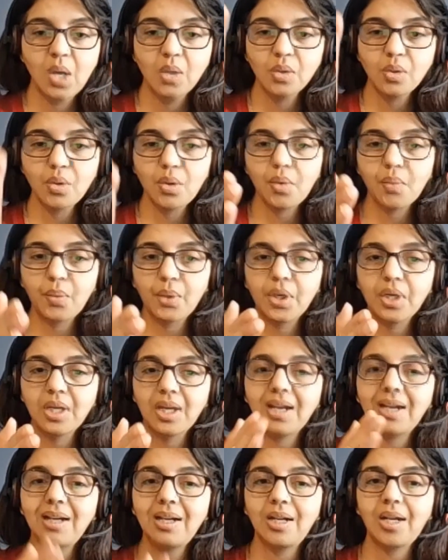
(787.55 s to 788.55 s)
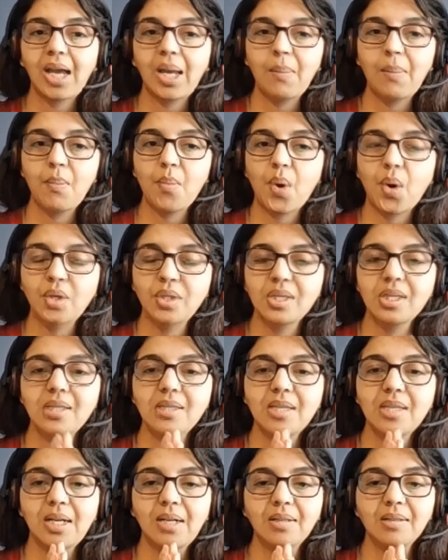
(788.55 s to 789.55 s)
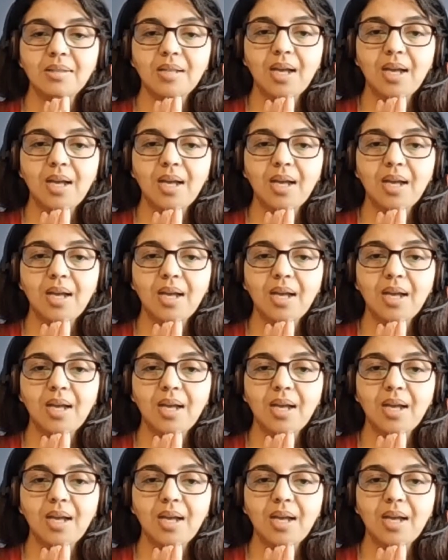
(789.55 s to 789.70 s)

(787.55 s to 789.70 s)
So you're working in time boxes. That is